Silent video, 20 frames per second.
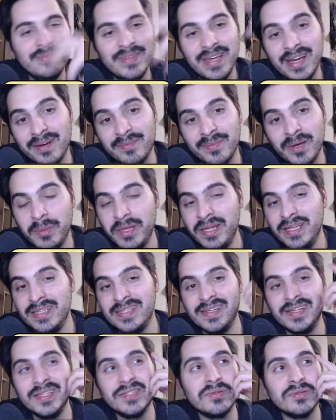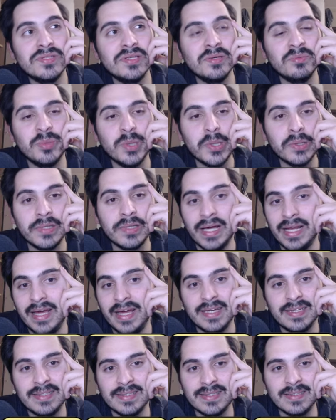Yeah, I mean, it's an interesting period. I
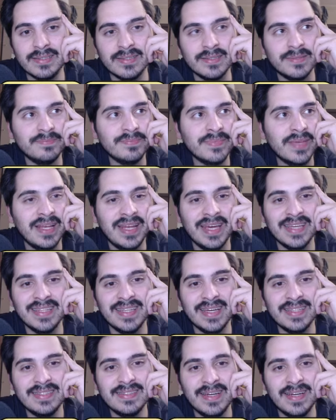like that.